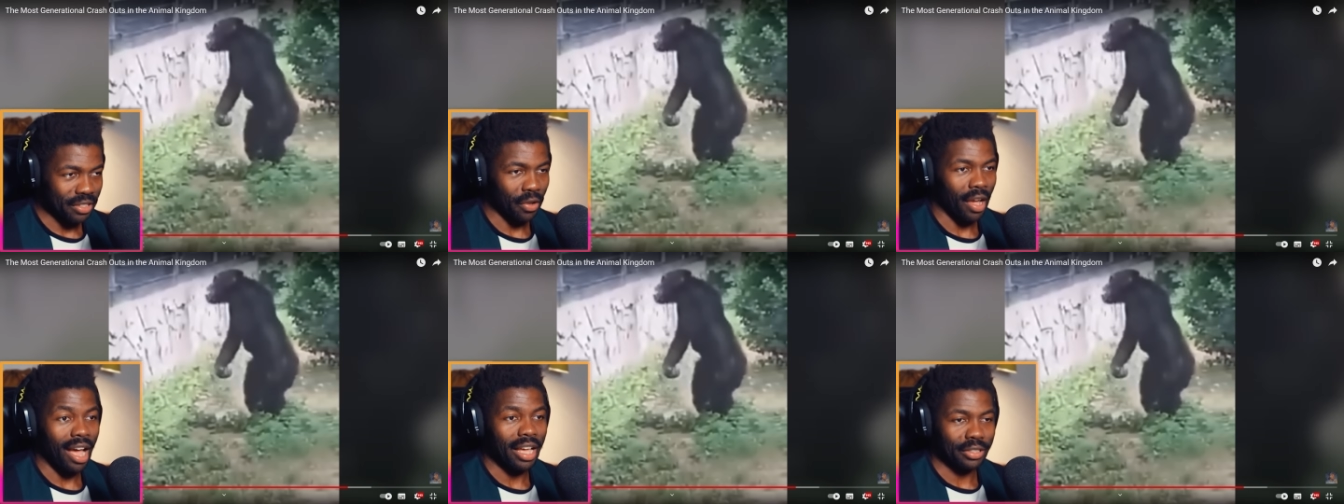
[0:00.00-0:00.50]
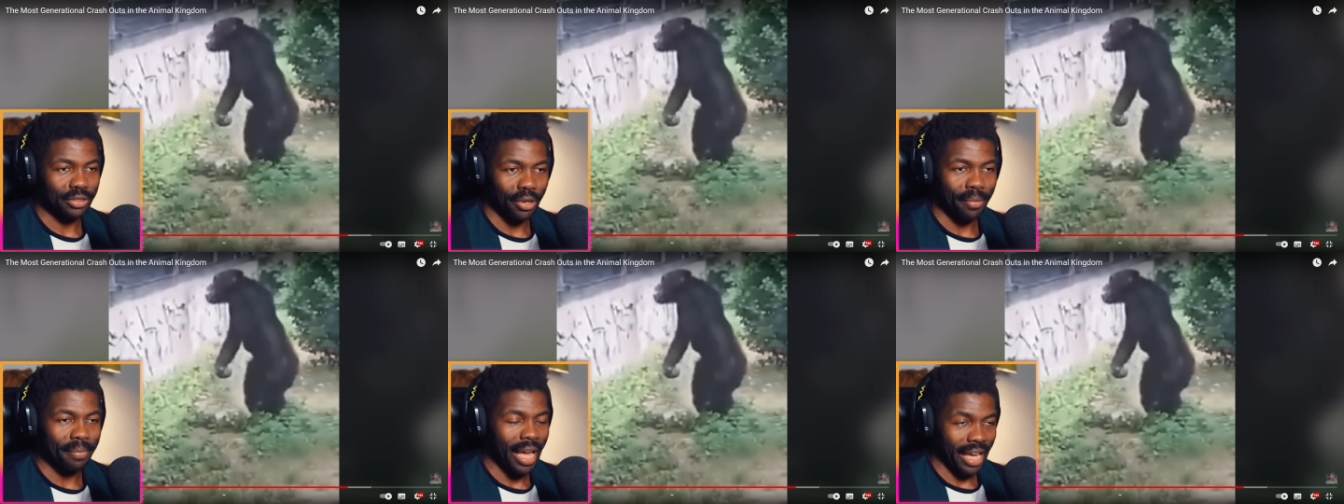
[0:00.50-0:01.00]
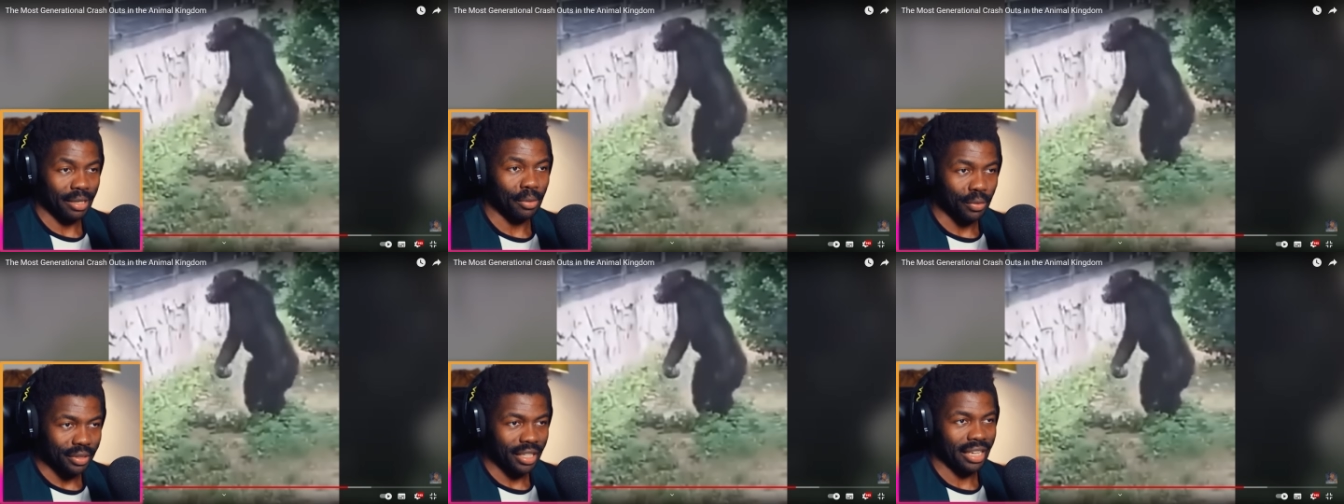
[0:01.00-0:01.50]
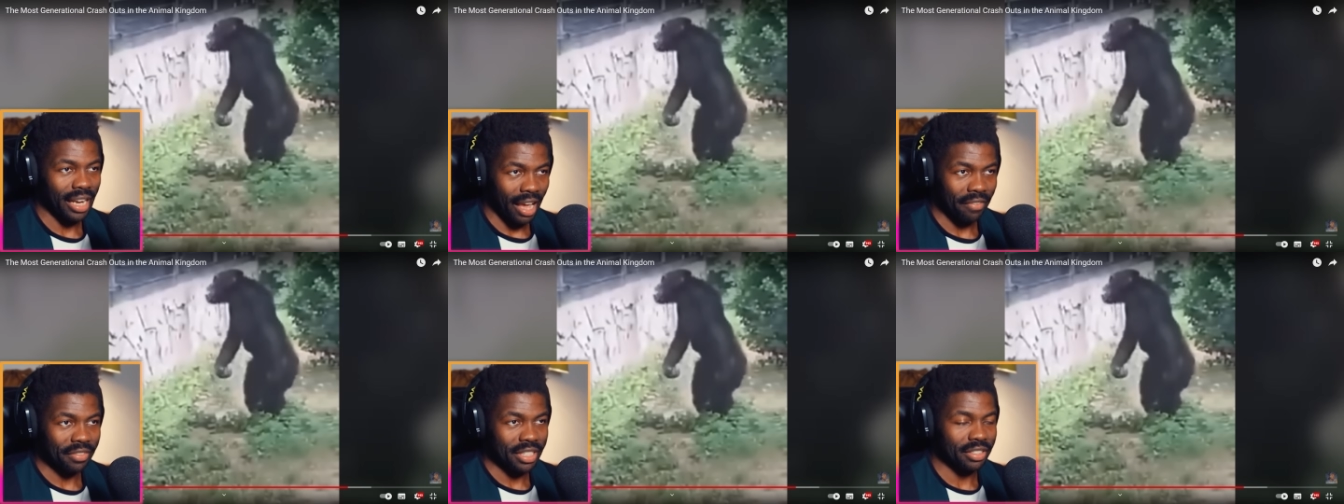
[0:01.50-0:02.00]
There are some animals that
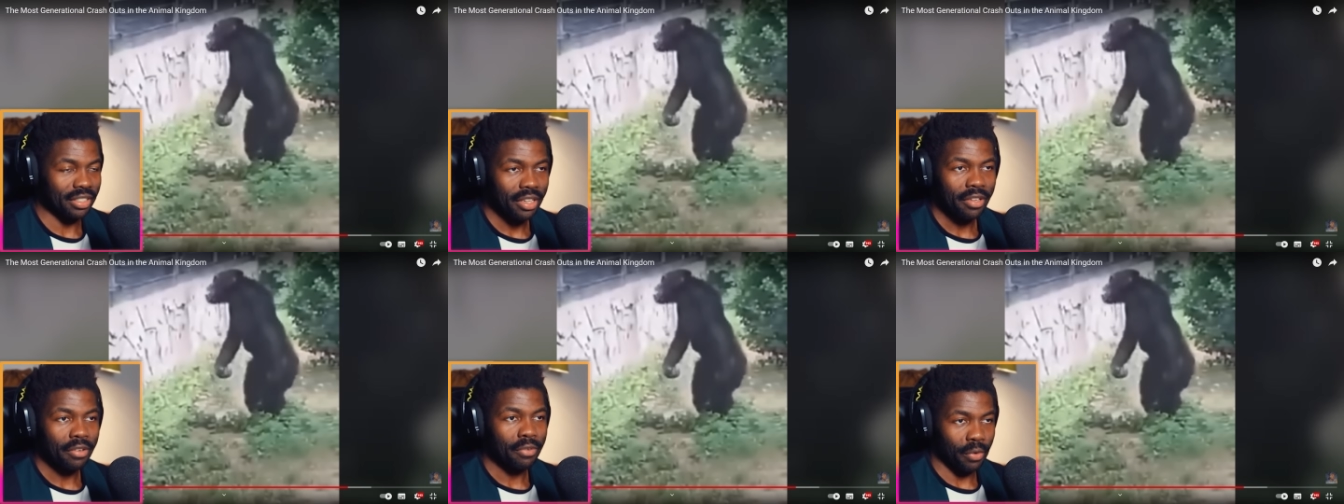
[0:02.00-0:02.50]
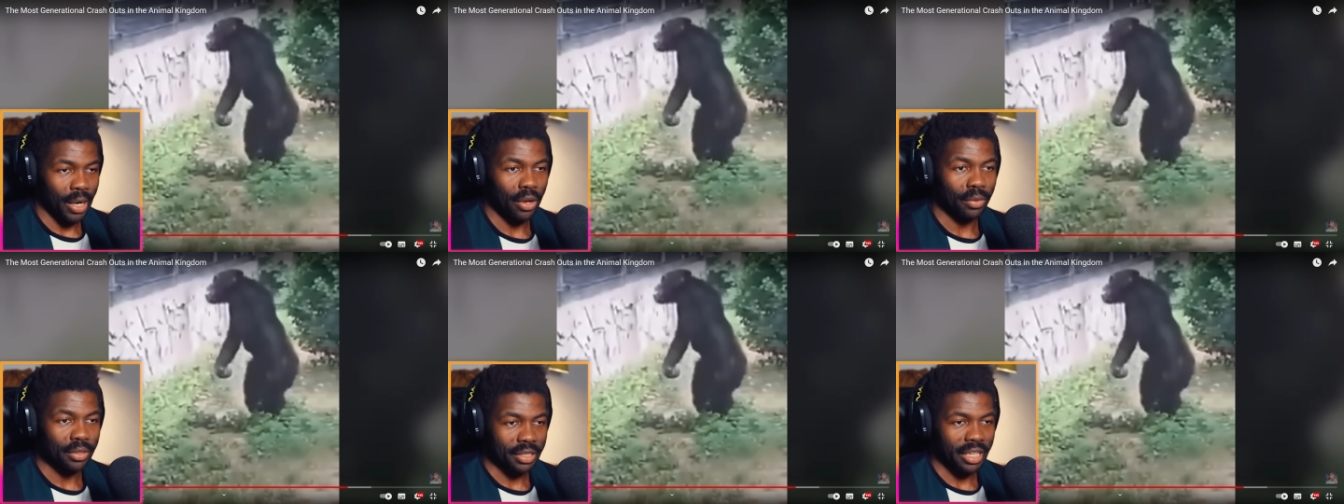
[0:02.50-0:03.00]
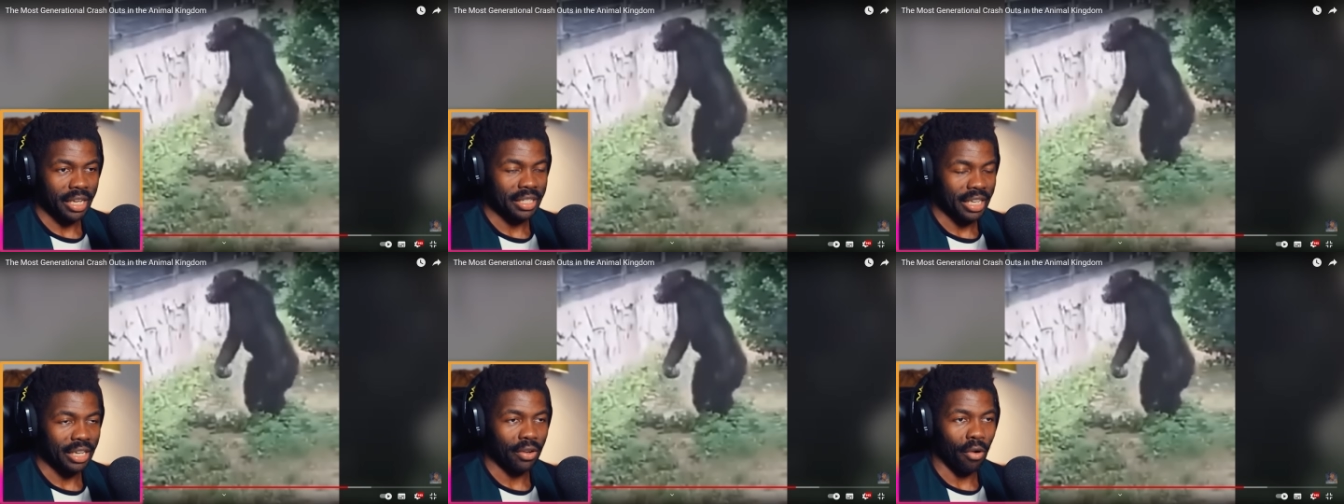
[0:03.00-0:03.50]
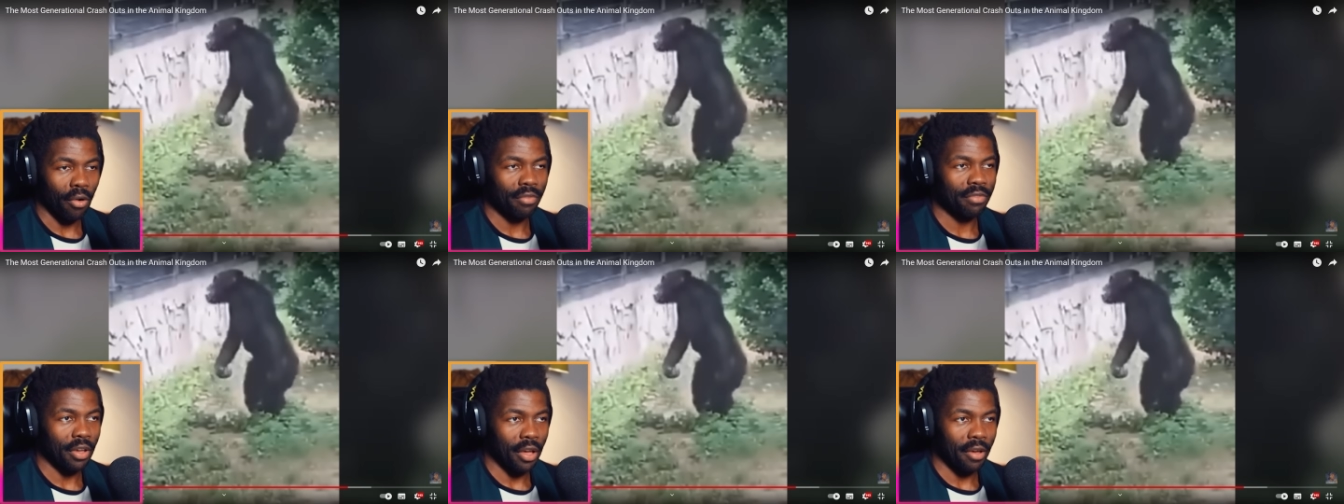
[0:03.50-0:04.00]
have this way understanding
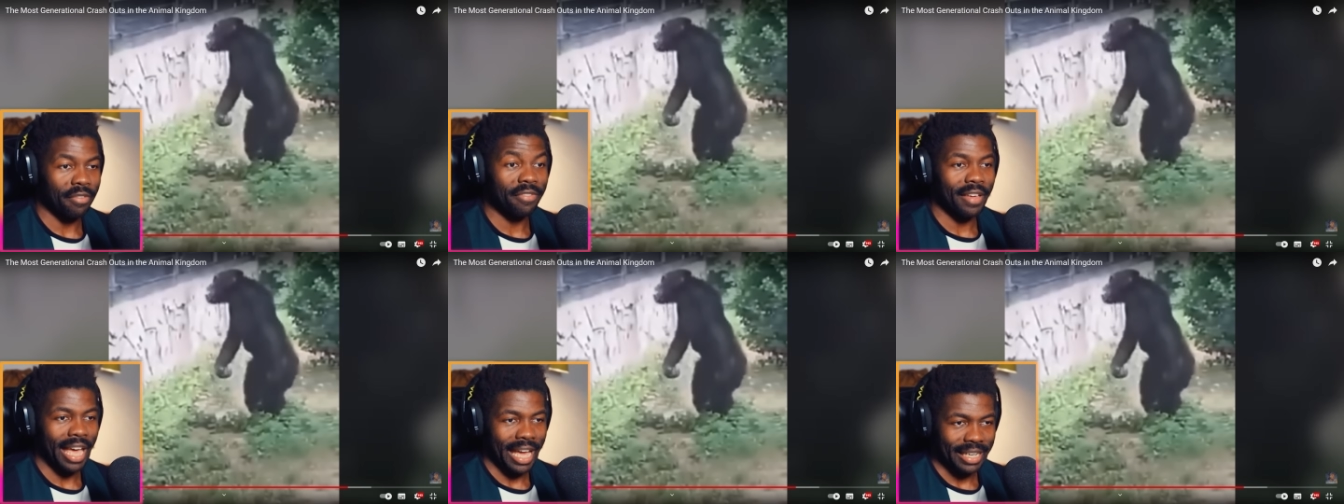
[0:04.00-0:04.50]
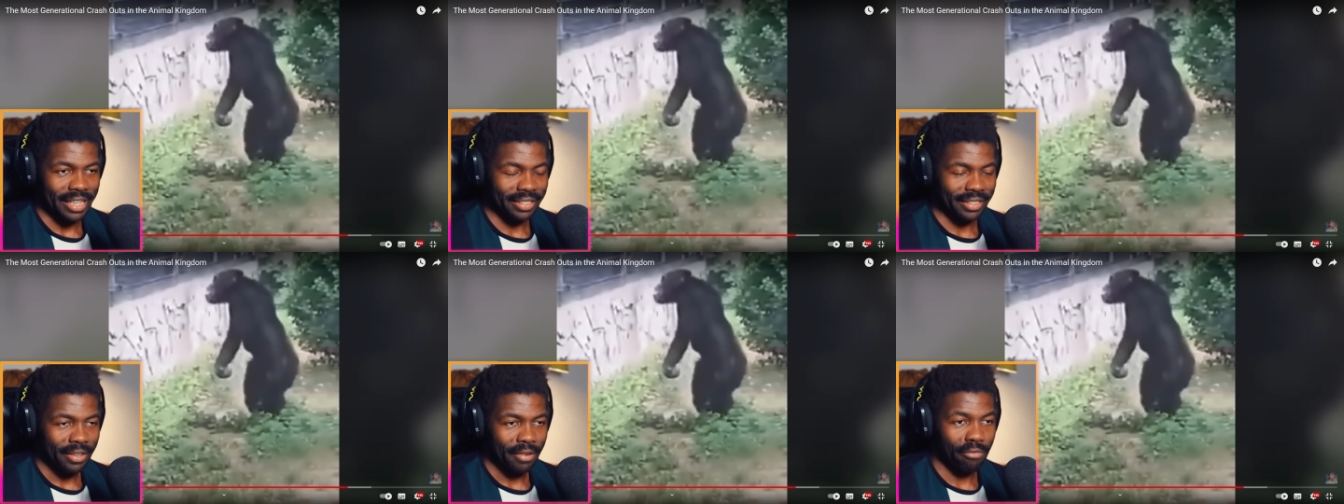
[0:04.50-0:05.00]
of uh, fairness,